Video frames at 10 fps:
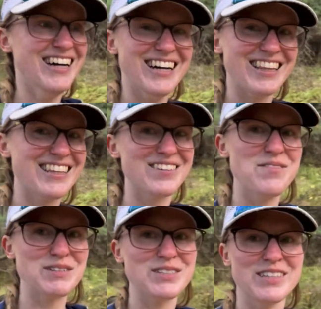I think there are a
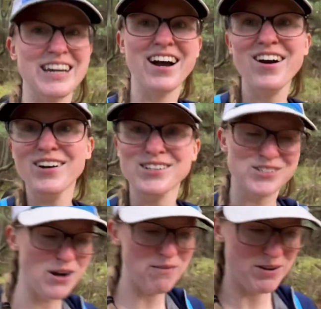bunch of like cars
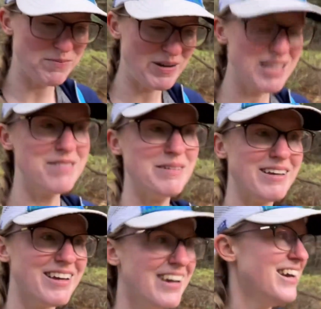driving beneath me
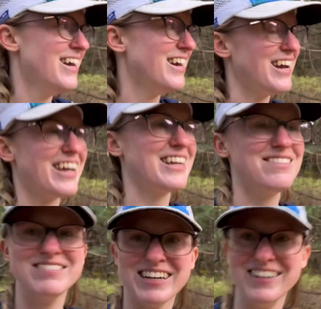and I can't even
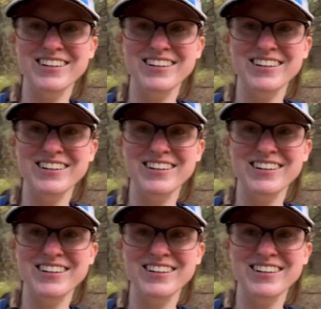tell.